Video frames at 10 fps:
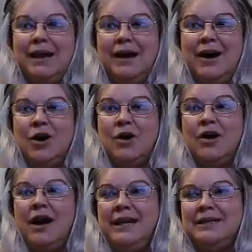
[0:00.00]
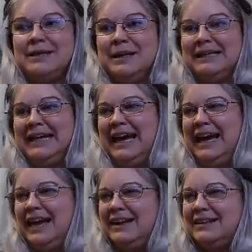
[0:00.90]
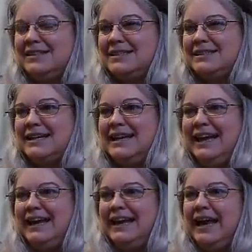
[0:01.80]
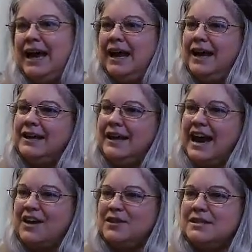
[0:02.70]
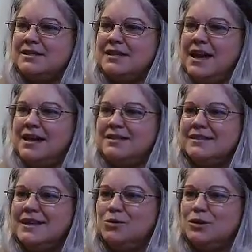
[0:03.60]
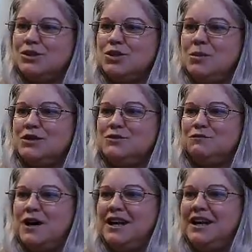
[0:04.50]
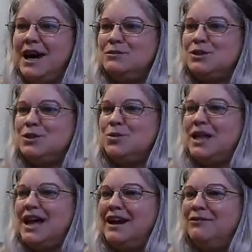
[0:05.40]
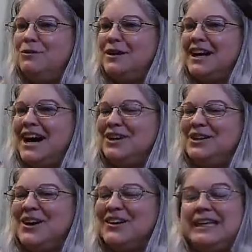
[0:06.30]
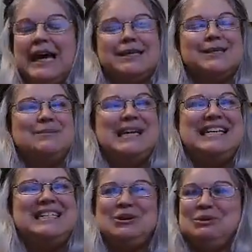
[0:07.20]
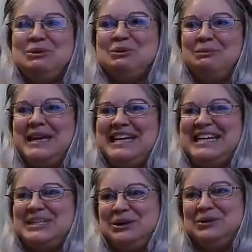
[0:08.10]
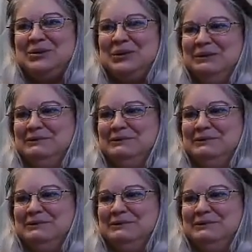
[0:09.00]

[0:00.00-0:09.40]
All right, and let's see. Kathy says it was so much fun. I'm so glad everyone got along. Yes, me too. Me too.